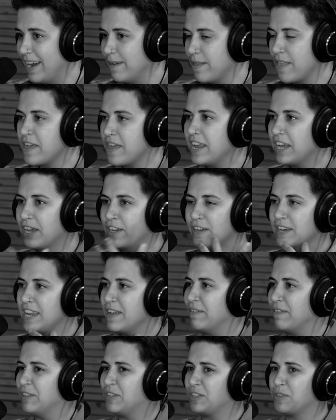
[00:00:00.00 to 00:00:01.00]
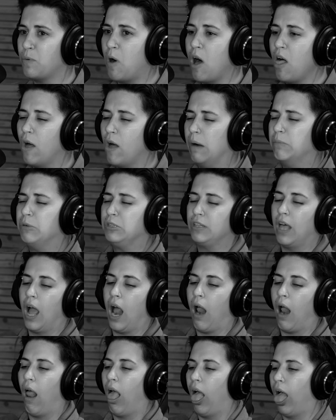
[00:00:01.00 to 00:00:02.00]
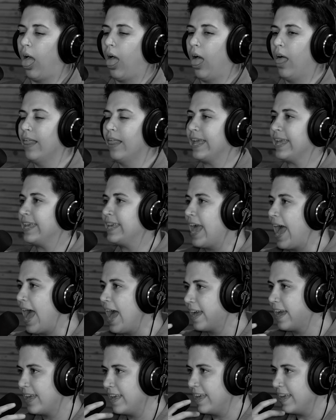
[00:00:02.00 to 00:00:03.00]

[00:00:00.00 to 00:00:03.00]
And then I couldn't even swallow. I'm just like, oh, like gagging.